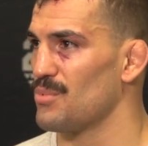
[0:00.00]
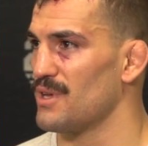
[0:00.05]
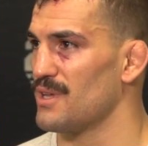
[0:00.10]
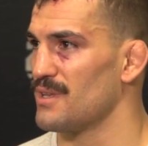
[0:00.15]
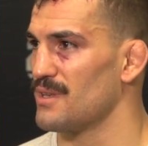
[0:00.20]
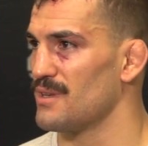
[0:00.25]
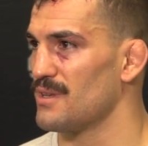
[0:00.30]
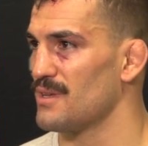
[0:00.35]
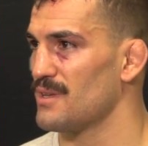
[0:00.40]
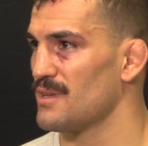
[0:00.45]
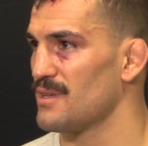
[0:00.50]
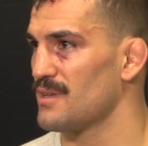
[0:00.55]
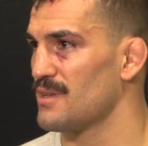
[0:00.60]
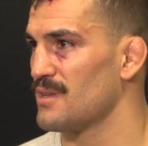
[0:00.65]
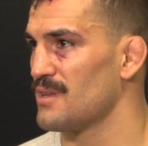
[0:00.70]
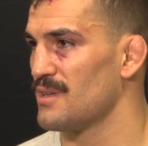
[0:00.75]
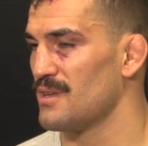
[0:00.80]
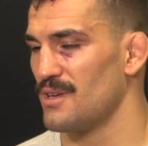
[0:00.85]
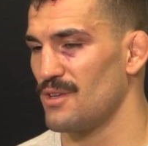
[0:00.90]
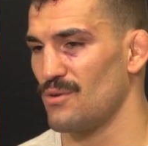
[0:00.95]
And
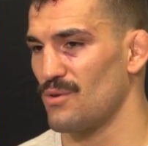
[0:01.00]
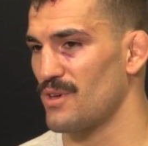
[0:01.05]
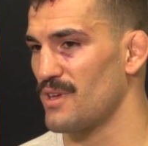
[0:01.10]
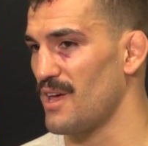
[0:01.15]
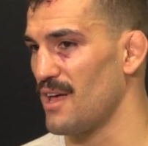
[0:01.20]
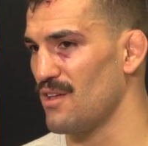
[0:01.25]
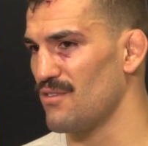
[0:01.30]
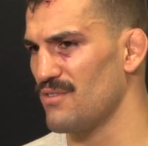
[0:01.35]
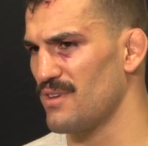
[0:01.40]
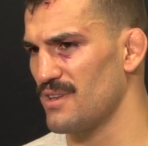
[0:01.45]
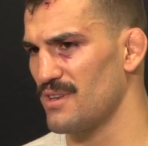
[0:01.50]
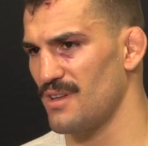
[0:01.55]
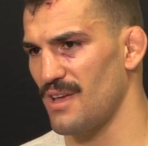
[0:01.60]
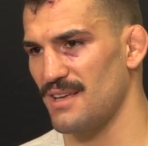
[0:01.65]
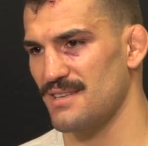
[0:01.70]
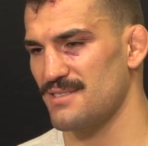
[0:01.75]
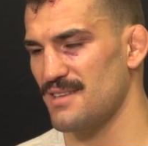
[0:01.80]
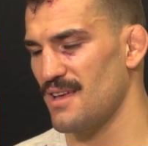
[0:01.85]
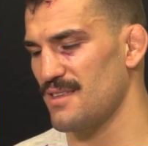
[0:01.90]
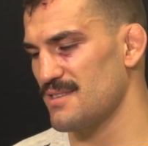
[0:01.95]
you know, Kelvin.
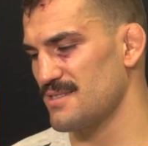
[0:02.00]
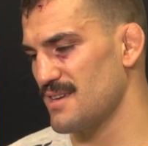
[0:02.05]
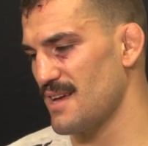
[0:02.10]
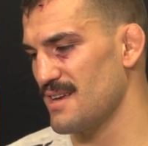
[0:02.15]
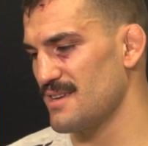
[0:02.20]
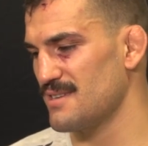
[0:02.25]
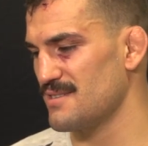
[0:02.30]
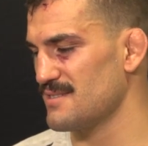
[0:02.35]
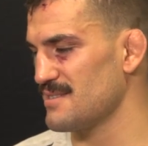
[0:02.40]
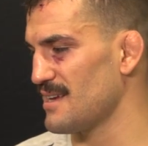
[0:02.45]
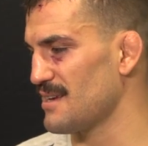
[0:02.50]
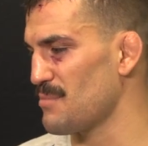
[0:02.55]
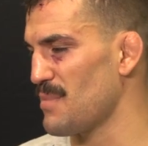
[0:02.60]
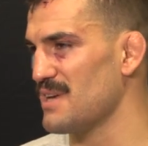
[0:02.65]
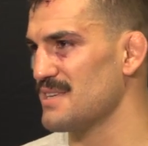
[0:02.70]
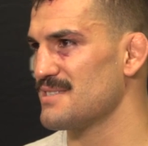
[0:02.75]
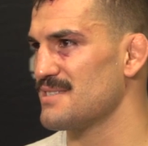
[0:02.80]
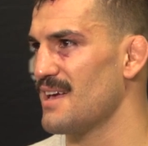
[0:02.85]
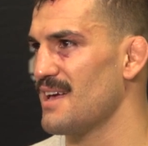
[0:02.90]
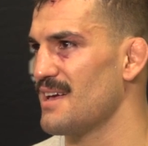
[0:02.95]
I saw this guy is like
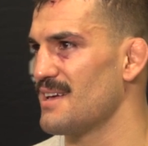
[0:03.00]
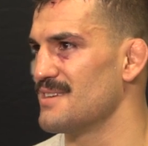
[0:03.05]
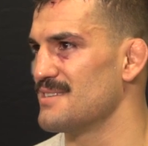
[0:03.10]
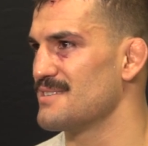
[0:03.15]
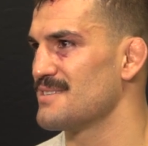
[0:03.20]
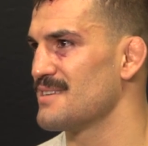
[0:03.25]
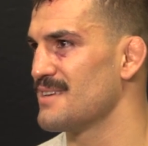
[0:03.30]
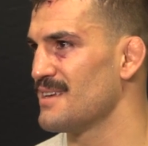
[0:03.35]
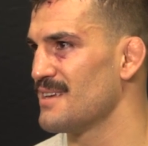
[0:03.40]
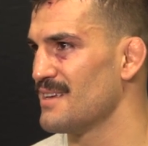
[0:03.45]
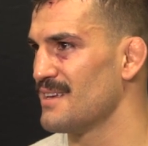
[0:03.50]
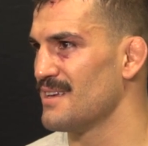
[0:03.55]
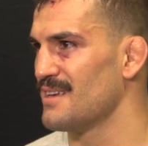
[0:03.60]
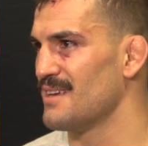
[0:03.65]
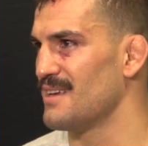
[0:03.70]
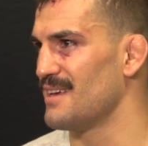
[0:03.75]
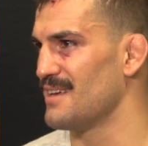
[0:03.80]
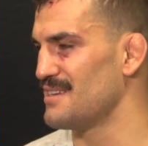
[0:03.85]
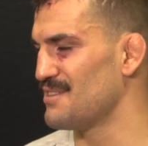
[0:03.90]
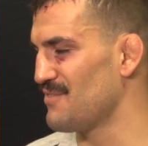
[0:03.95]
my size,
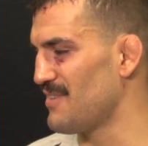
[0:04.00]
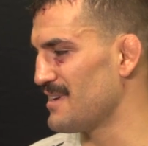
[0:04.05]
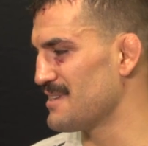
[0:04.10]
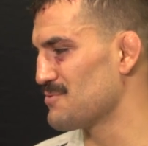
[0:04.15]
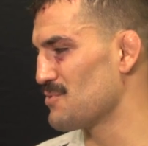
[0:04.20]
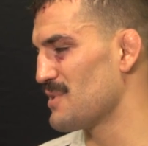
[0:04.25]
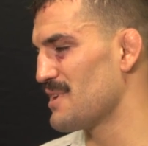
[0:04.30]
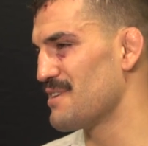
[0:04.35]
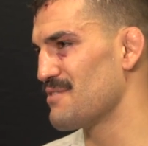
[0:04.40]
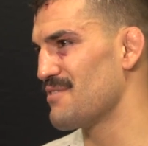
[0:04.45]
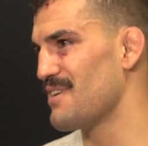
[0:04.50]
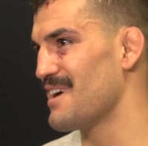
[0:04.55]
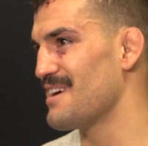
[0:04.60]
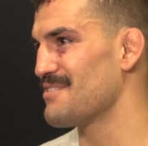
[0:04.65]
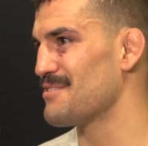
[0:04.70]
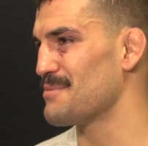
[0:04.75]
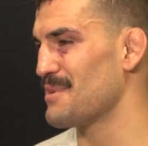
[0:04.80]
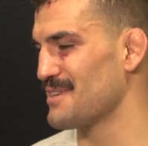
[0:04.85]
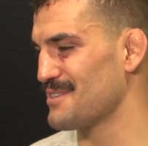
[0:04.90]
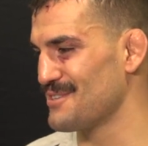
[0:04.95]
and he fights
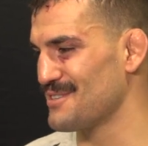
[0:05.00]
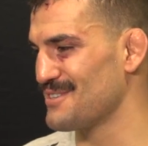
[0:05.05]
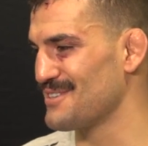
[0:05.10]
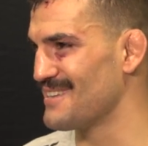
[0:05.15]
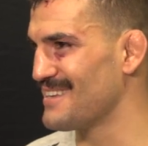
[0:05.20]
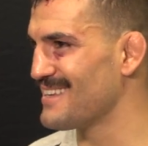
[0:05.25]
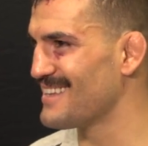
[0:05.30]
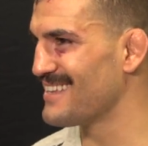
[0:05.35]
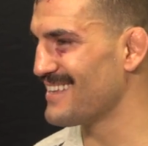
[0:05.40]
185. I'm like, dude,